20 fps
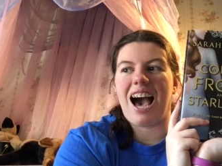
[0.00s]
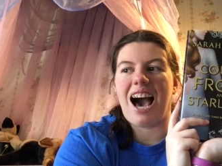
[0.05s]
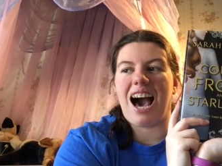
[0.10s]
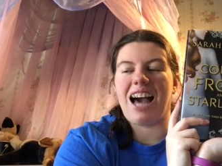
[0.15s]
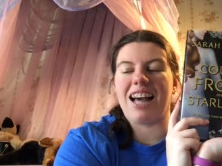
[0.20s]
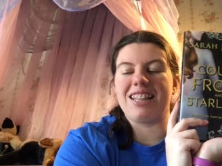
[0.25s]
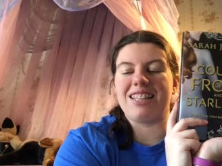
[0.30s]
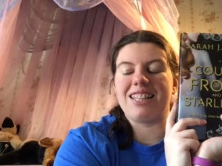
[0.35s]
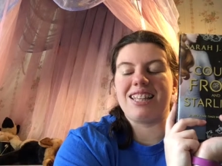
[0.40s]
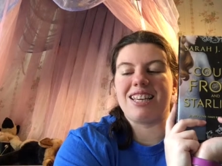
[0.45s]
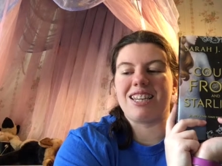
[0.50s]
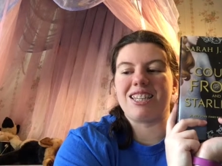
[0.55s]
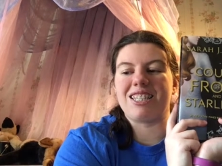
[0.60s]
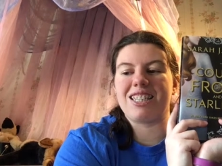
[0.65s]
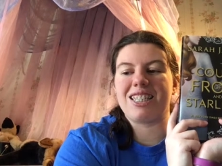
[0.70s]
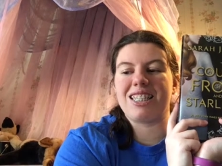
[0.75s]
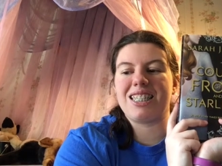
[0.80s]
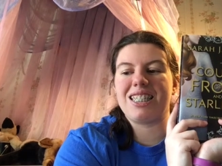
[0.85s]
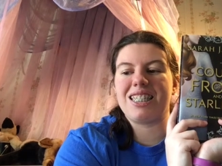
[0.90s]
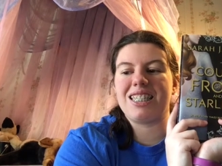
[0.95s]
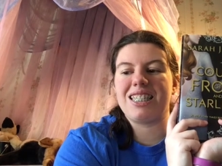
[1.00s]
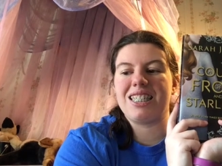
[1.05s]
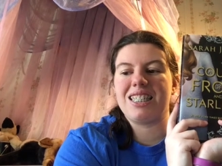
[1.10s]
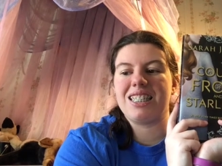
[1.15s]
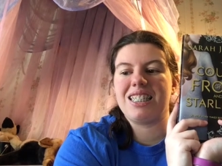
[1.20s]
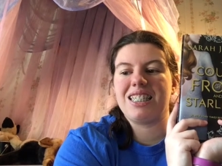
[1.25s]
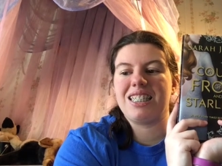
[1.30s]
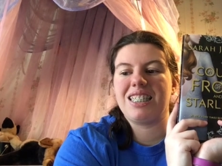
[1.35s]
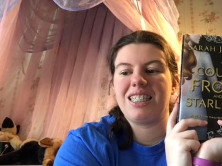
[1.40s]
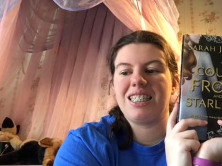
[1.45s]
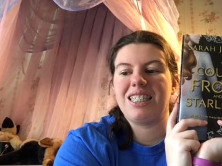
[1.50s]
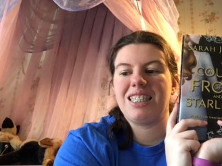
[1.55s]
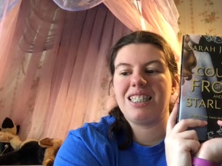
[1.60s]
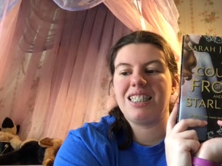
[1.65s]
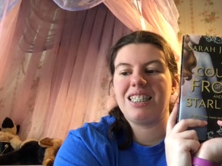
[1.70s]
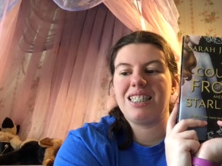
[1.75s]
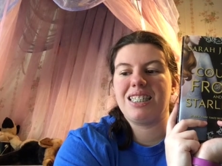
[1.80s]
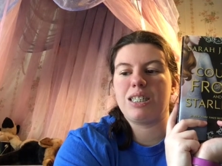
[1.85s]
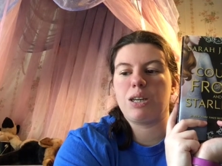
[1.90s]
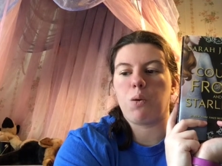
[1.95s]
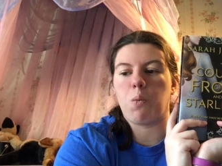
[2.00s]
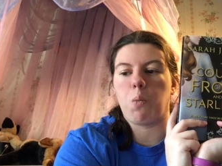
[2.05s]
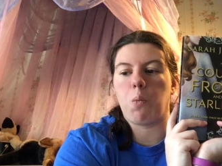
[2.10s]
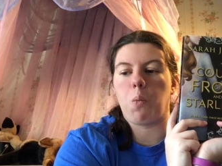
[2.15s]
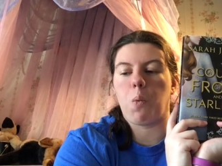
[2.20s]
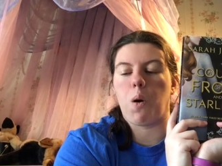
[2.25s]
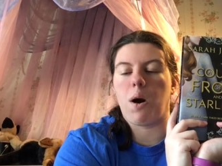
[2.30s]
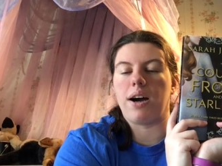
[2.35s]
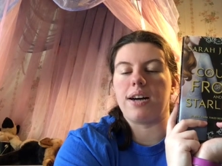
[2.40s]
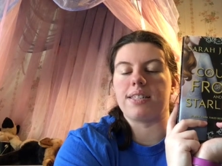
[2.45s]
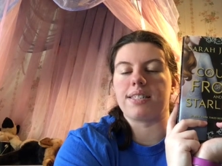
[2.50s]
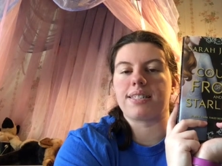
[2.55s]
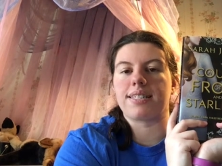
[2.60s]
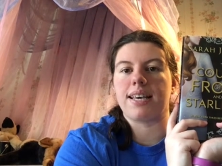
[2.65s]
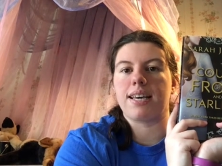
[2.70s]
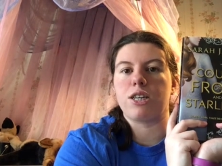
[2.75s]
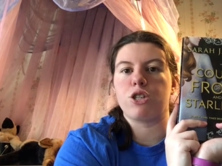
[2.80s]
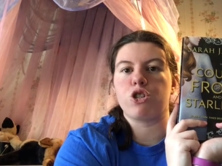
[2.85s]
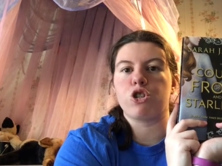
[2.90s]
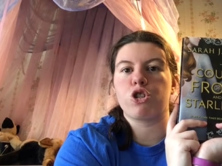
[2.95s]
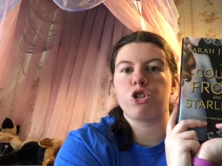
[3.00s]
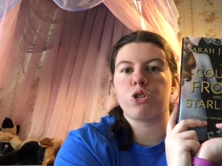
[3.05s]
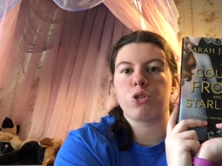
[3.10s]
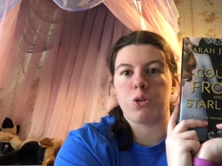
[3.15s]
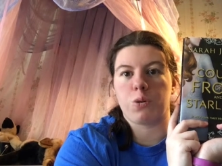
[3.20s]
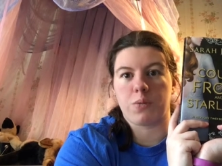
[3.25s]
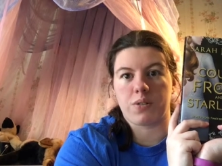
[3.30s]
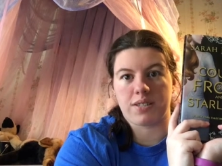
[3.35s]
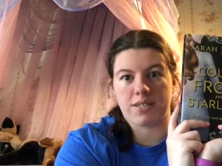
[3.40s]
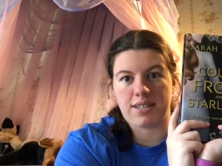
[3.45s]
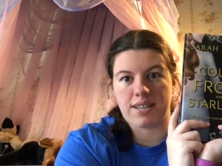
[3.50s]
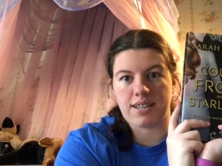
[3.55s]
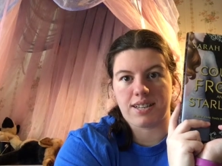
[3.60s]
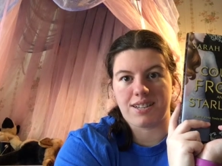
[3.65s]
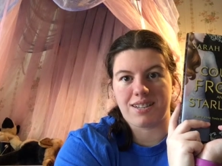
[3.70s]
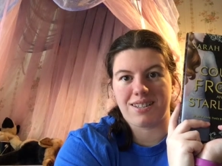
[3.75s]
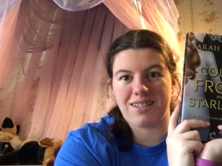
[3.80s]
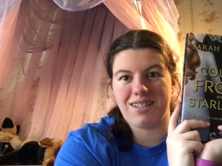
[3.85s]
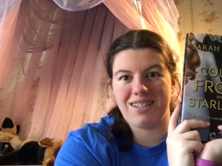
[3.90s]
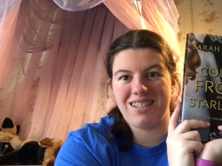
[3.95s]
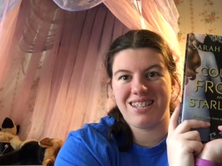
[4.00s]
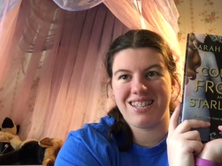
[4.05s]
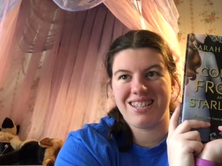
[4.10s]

I literally was so excited.